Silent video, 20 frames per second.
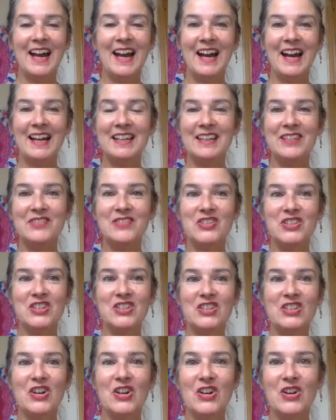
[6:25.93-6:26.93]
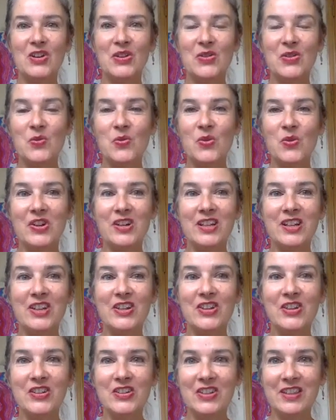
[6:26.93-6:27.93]
I'd love to know what
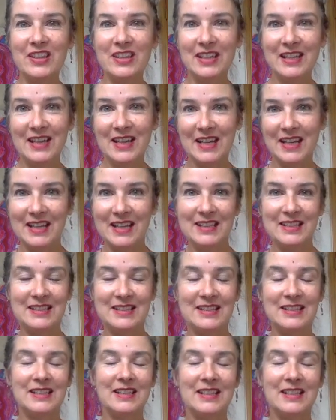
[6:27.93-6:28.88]
you think it is,